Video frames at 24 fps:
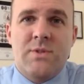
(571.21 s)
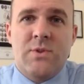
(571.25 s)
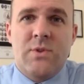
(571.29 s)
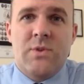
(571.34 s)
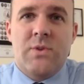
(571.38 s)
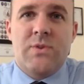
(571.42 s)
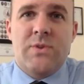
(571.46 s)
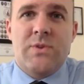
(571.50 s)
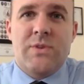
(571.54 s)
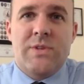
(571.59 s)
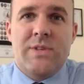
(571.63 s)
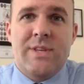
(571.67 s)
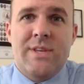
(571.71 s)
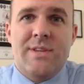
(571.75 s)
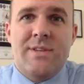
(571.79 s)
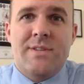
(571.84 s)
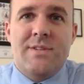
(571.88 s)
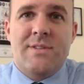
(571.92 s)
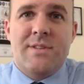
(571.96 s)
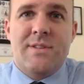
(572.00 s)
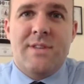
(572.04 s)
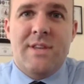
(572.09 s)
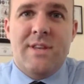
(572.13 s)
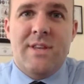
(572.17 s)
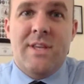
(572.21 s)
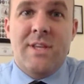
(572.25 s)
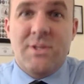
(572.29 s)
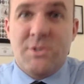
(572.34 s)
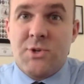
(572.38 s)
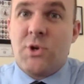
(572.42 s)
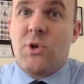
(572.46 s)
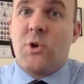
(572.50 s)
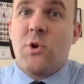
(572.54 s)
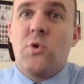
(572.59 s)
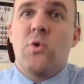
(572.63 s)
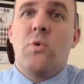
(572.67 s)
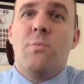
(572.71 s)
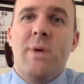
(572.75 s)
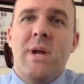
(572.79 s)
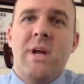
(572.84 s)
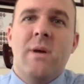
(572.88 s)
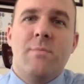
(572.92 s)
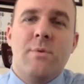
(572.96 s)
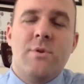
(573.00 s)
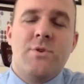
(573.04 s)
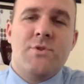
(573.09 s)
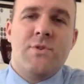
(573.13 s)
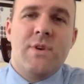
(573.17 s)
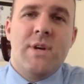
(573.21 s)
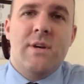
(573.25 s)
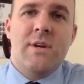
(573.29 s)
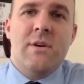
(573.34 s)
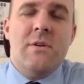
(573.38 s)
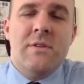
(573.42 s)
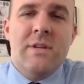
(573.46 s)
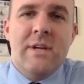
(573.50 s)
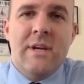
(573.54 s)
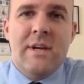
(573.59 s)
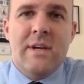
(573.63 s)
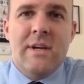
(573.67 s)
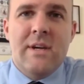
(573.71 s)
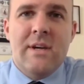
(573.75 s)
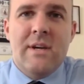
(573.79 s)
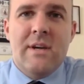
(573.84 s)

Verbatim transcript: so there's at least an internal paper trail.